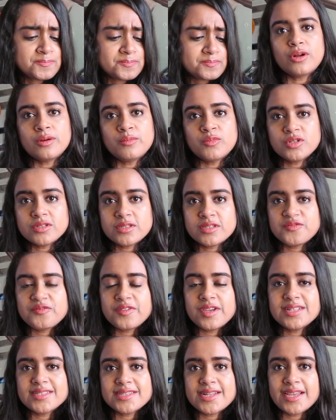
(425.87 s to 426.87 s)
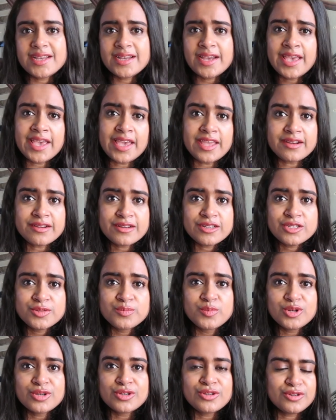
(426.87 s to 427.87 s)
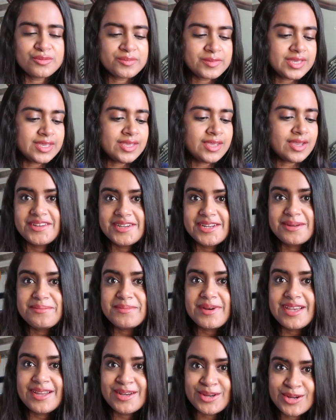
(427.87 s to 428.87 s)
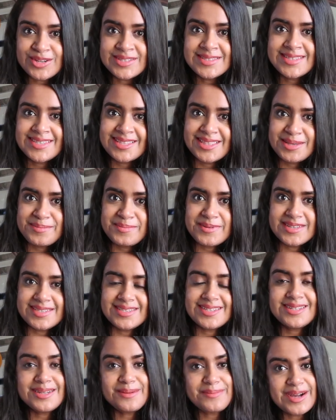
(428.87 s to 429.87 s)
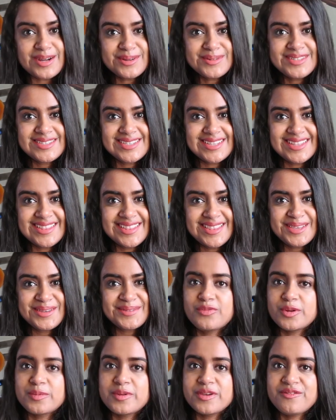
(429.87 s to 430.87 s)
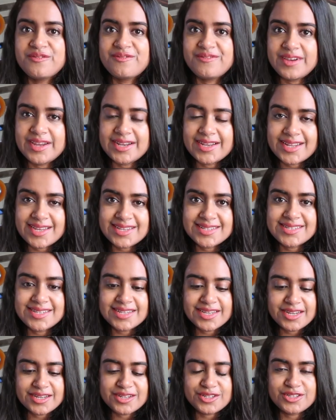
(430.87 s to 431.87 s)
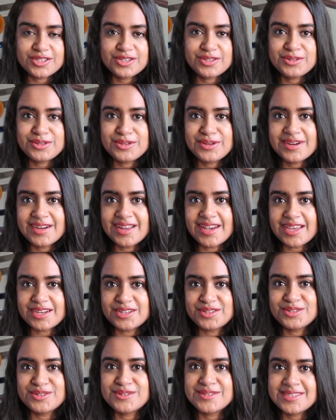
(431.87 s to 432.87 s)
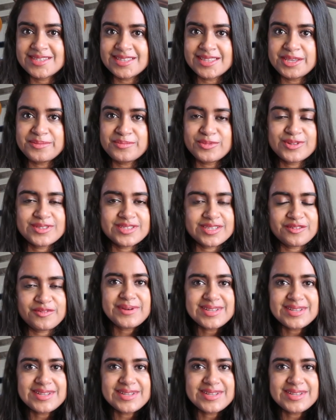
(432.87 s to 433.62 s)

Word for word: It almost feels like a heritage book to me, written by a non Sindhi person about Sindh. It would be a fantastic addition to your collection on Sindhi books.